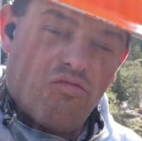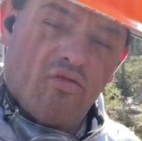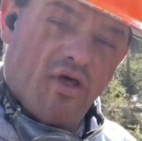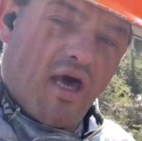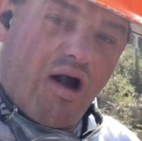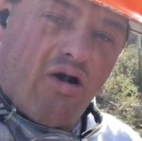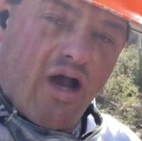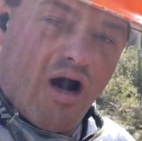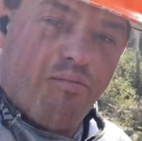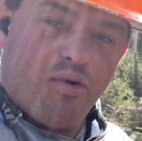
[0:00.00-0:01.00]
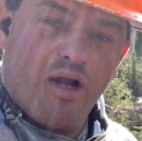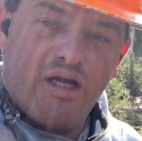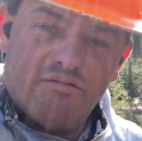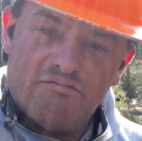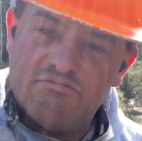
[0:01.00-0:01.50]
with how I
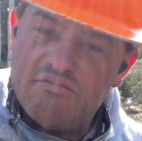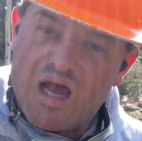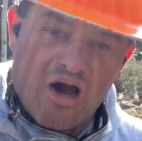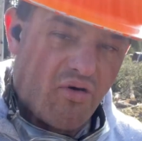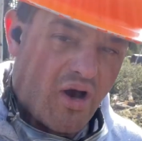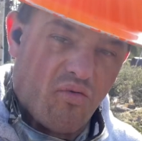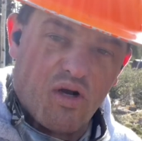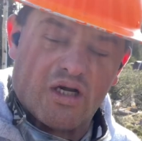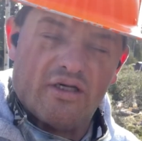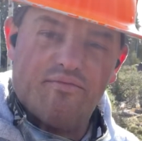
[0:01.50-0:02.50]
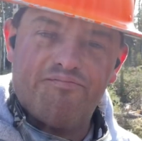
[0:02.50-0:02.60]
operate, how I work.